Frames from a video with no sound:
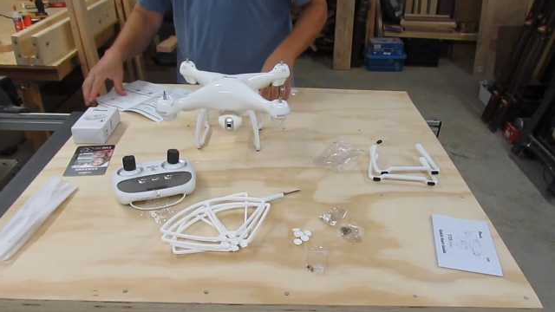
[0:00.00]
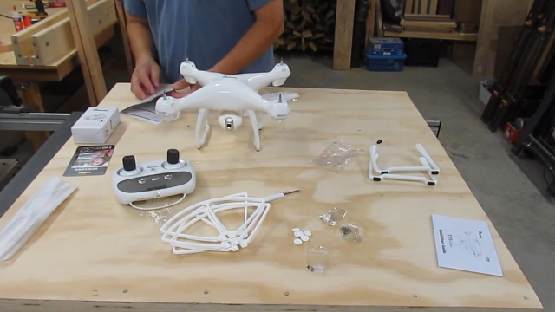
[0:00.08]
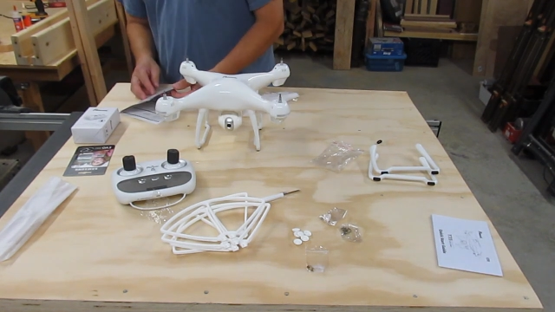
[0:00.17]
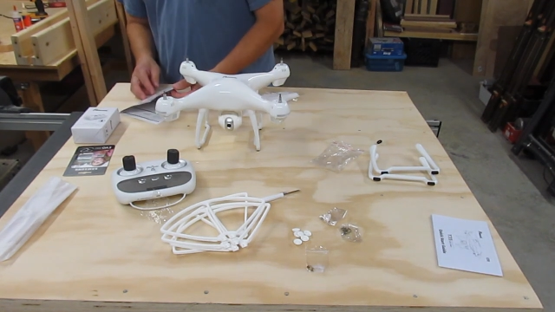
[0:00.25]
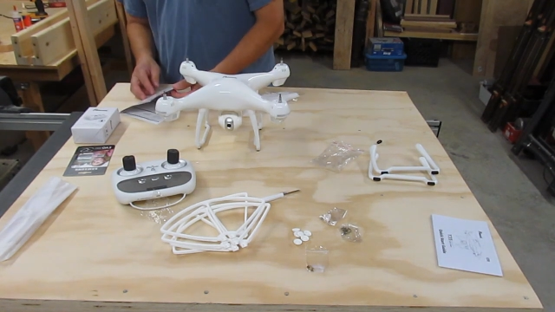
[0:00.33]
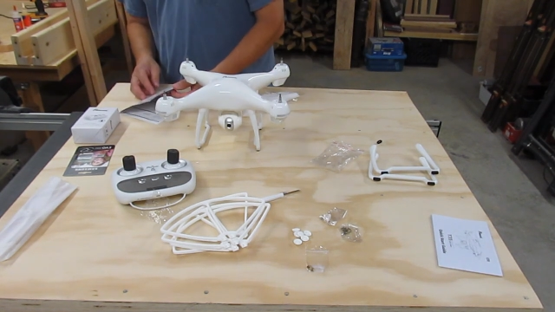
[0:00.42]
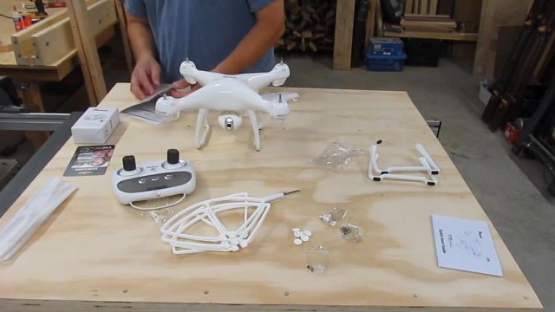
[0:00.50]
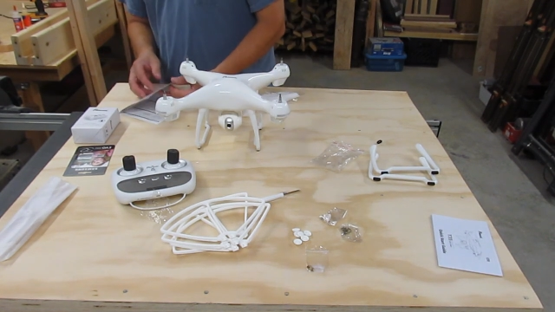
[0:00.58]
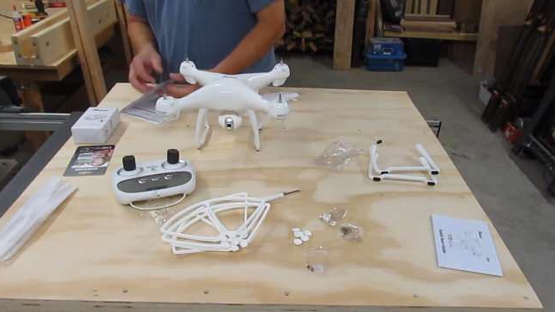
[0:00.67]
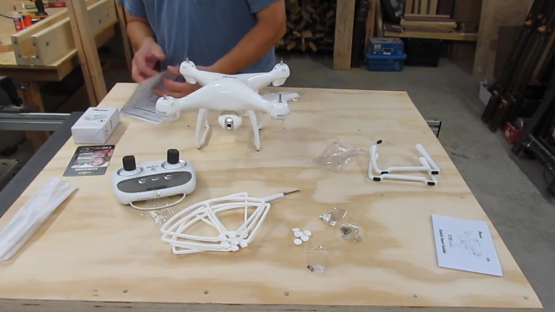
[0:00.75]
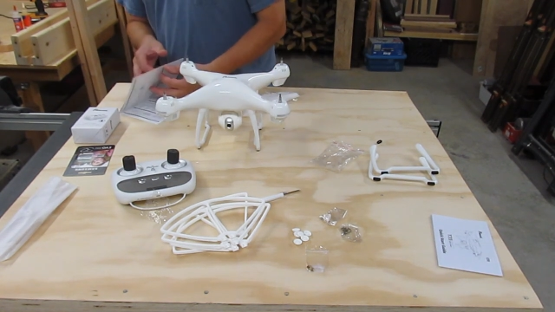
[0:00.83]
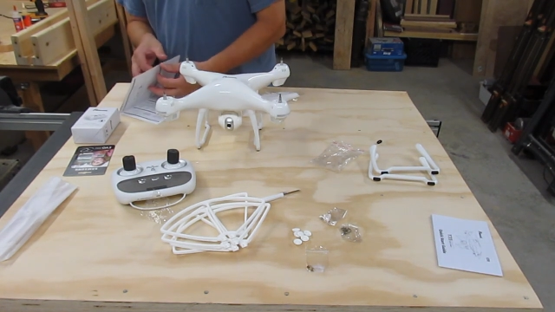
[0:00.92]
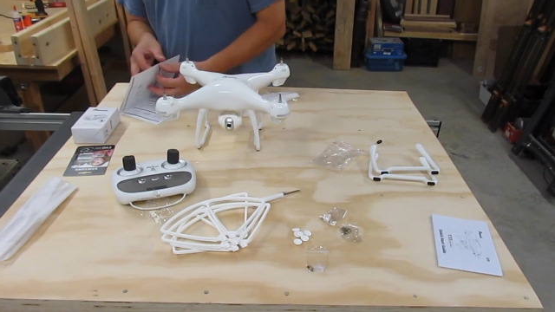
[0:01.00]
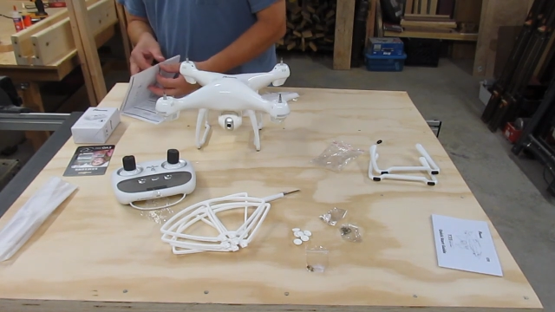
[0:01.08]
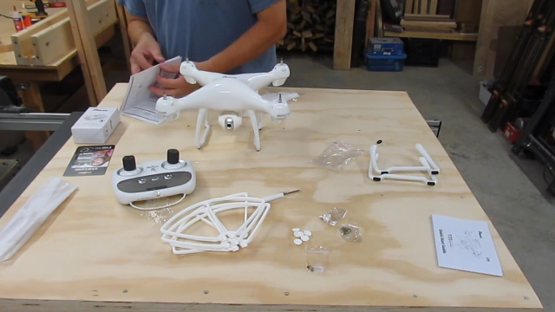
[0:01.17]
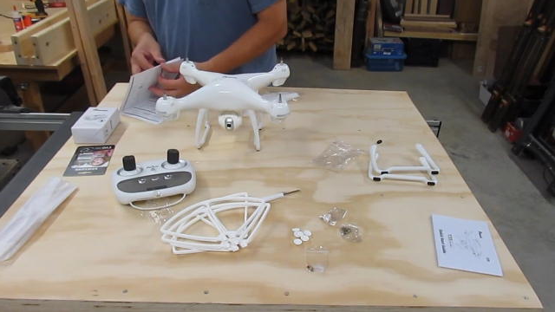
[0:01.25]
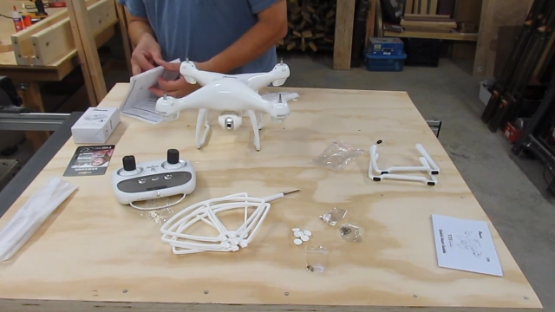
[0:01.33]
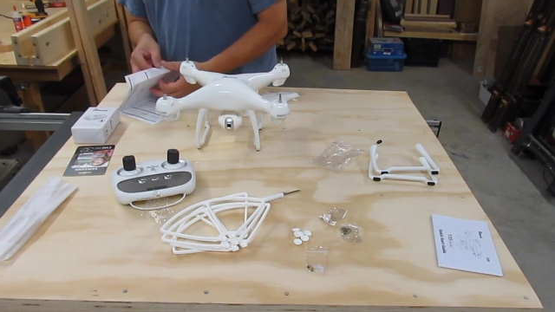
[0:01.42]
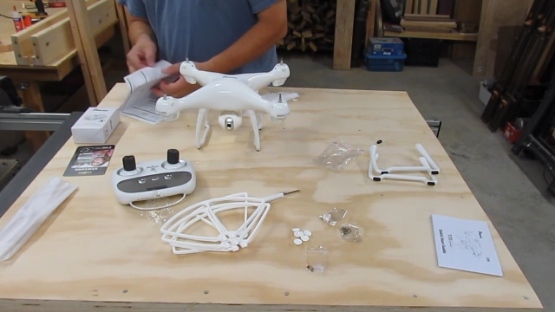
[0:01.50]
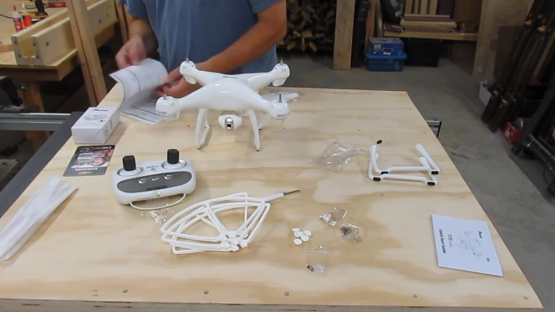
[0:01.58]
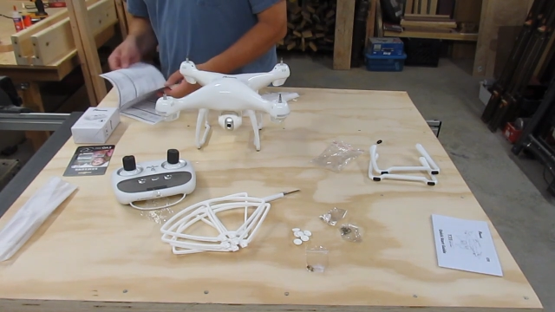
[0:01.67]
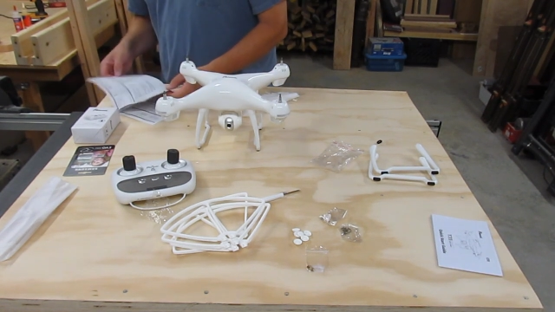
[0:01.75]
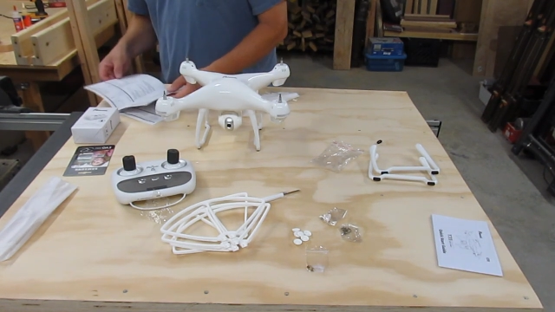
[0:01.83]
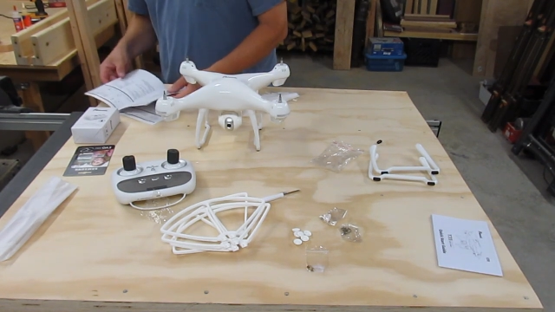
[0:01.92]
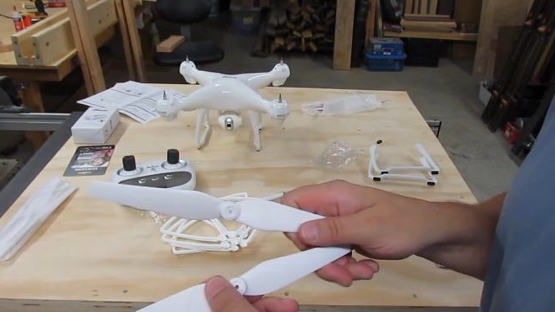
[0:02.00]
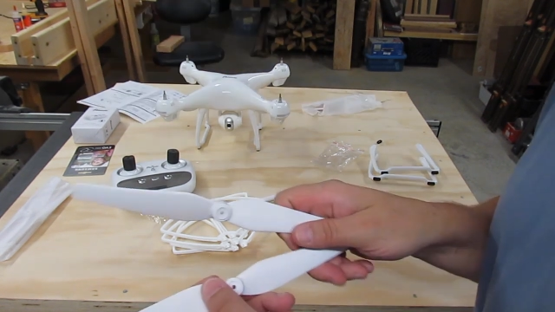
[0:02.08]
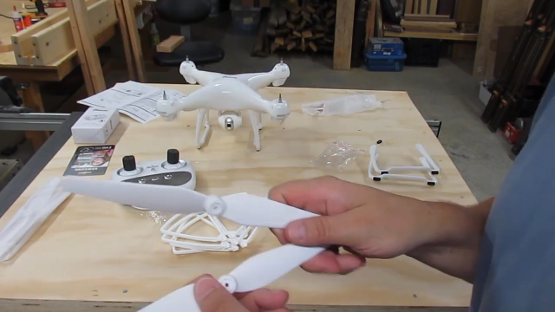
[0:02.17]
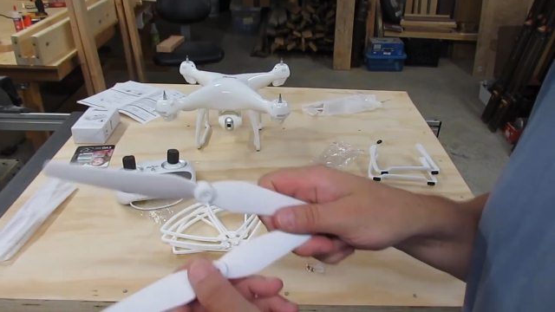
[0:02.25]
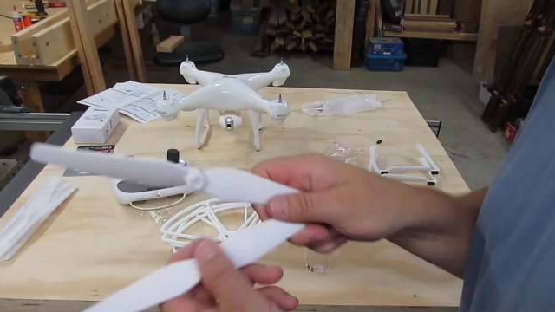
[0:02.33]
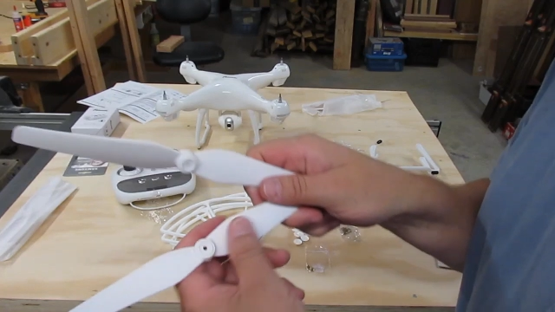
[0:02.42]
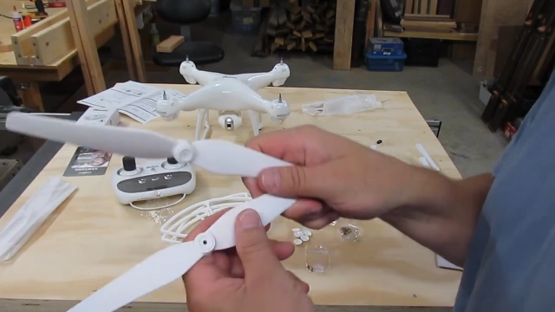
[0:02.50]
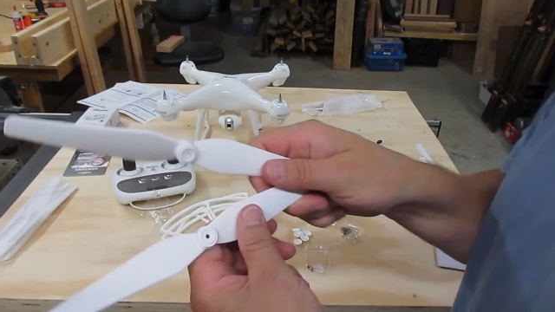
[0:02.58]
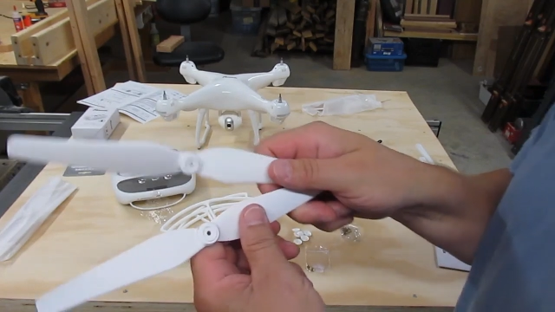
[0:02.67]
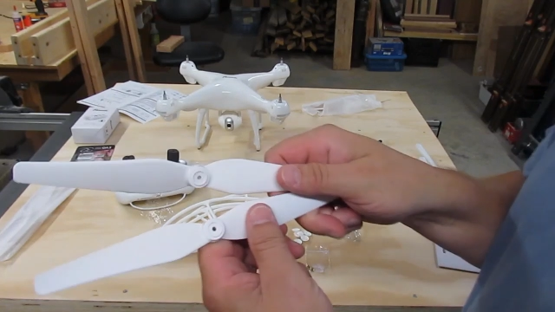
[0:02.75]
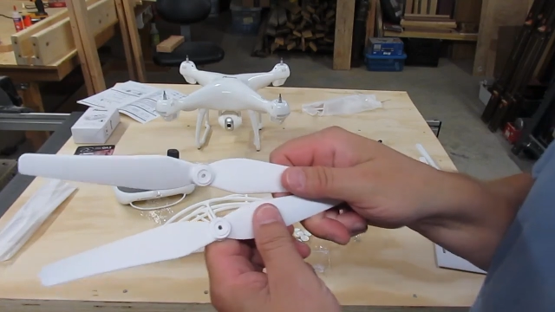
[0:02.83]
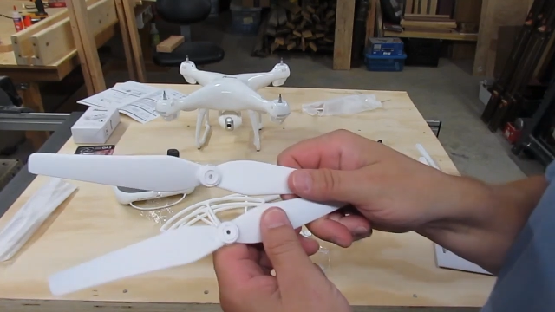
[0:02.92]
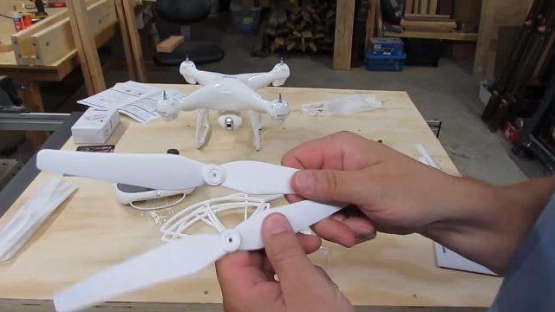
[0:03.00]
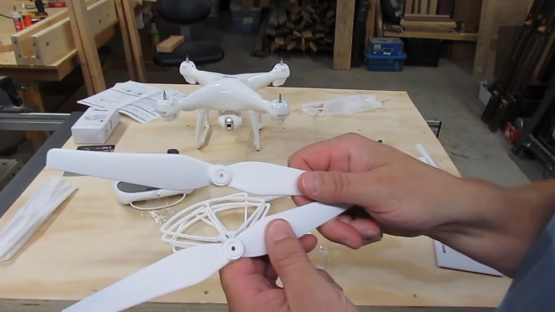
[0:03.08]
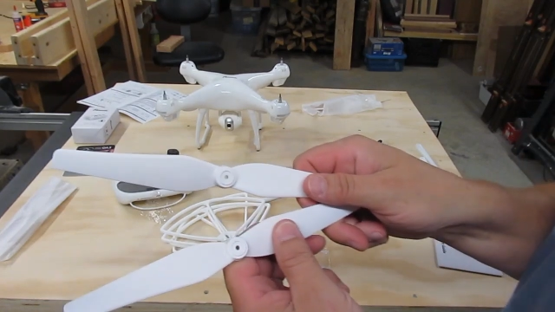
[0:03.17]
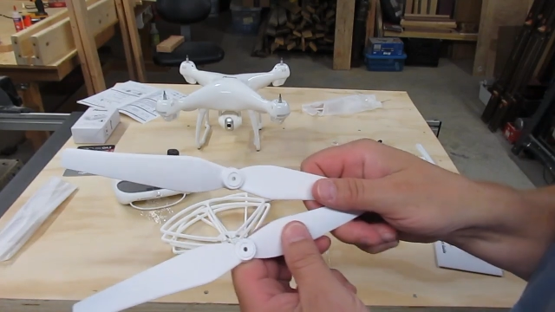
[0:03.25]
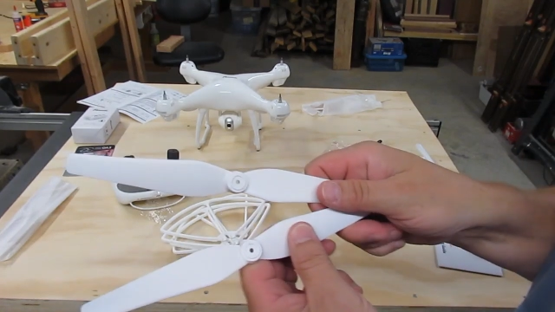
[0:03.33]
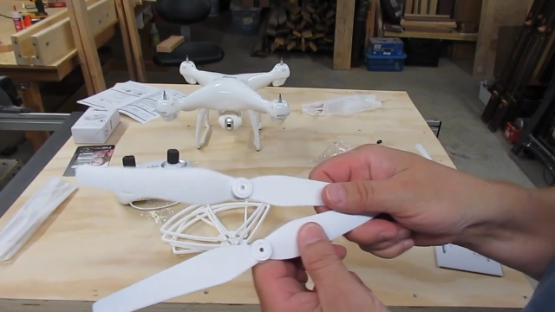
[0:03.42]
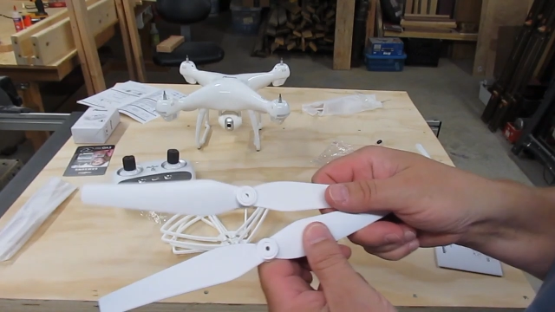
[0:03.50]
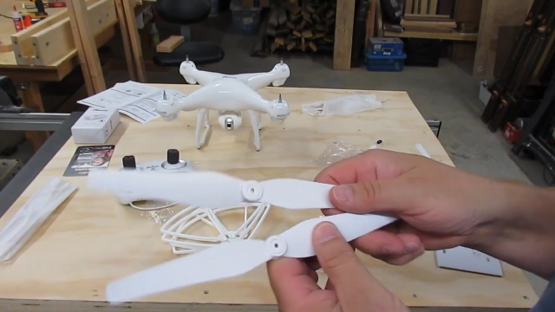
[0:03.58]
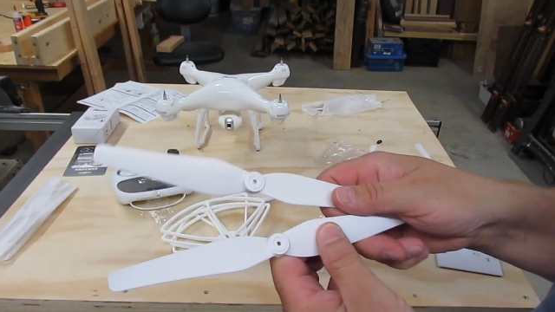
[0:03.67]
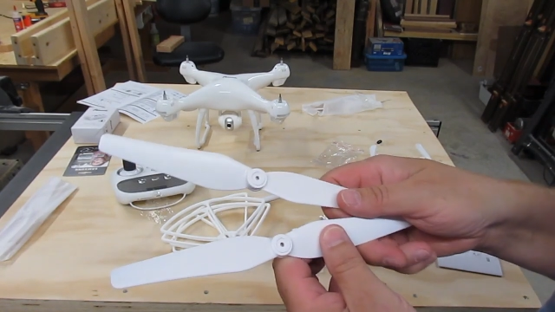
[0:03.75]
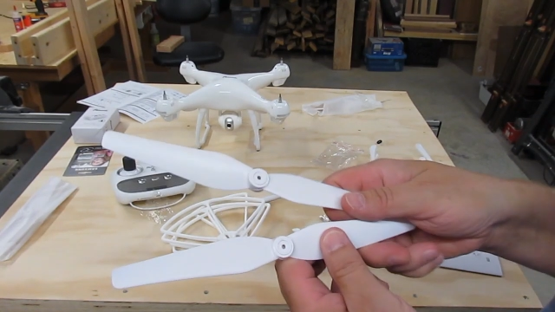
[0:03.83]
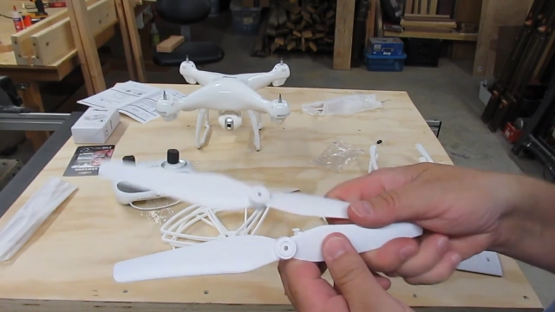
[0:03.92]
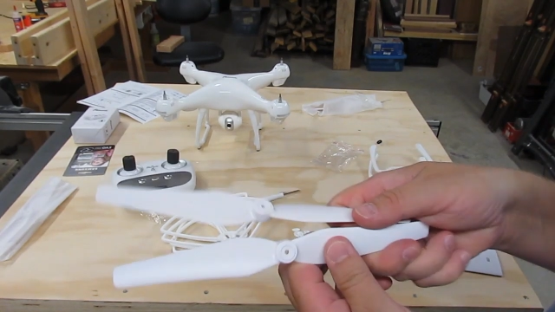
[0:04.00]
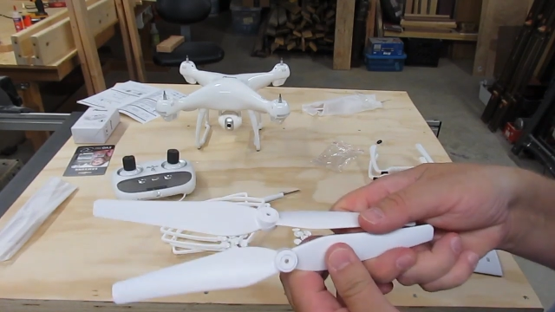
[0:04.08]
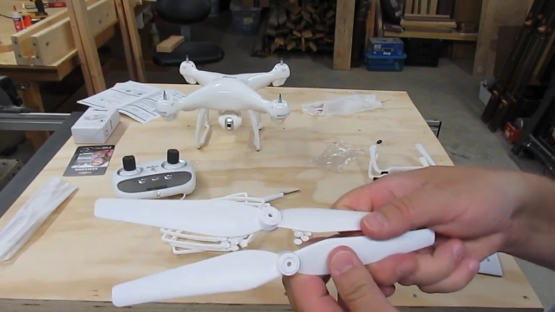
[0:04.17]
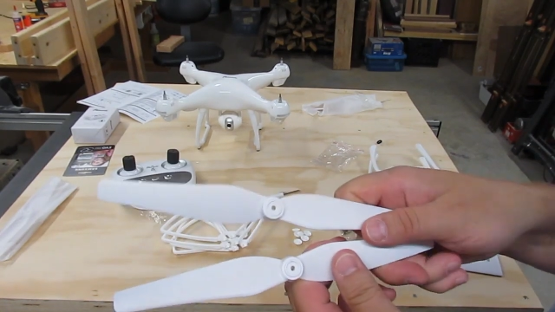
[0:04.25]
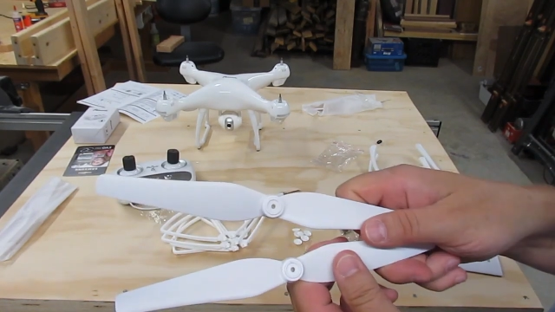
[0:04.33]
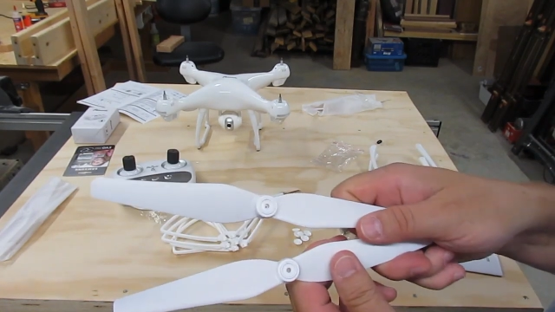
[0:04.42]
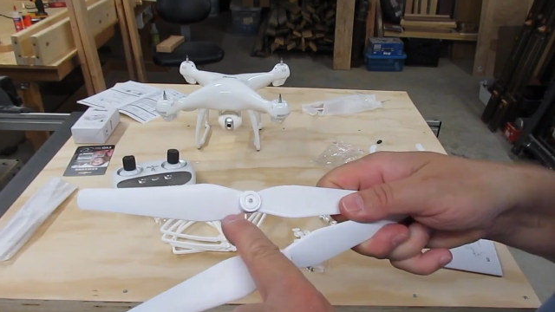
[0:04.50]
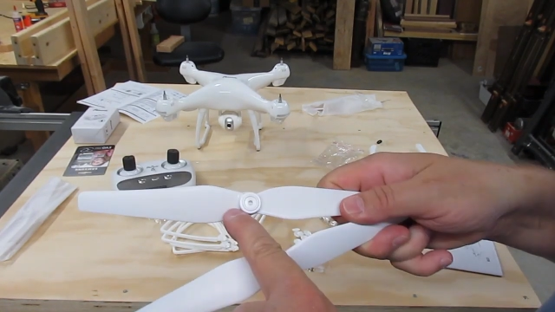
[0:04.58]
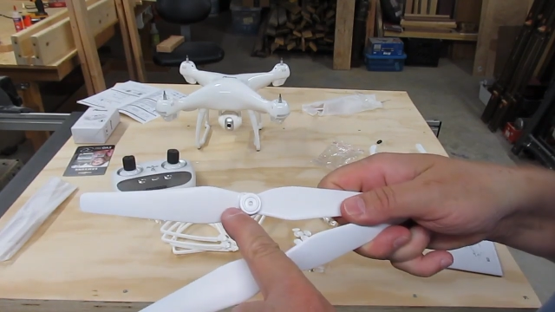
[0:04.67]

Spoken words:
Nobody's mouth can be seen.